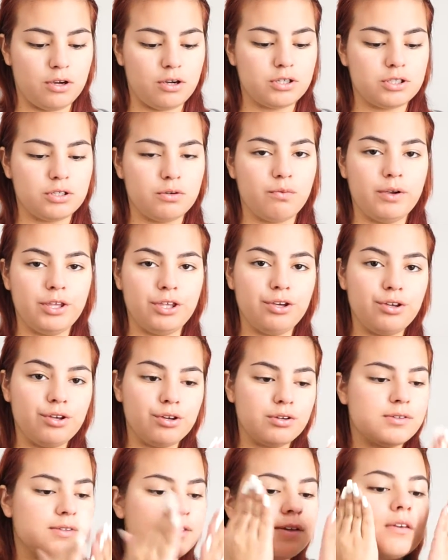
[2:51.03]
So when you
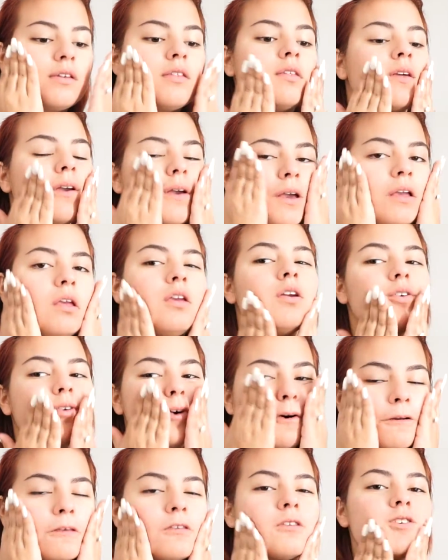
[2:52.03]
use this and you're
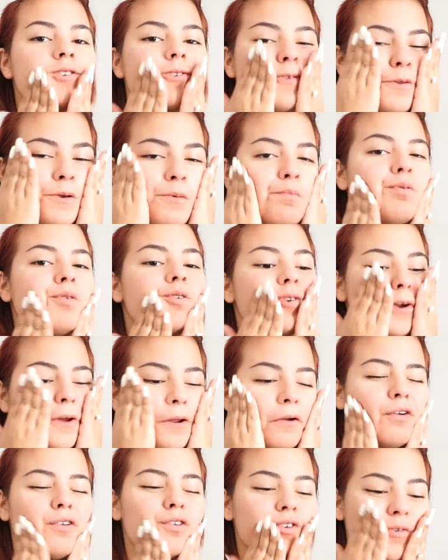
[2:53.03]
constantly putting
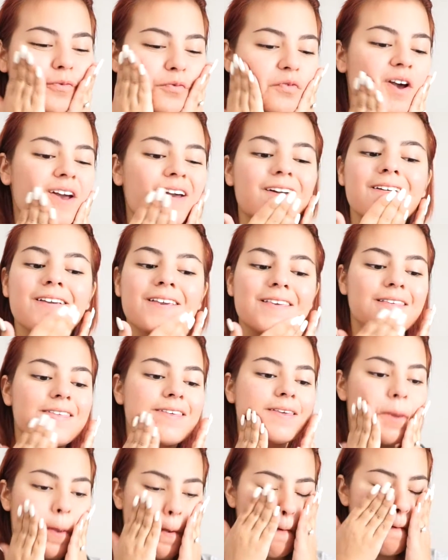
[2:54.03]
it on your face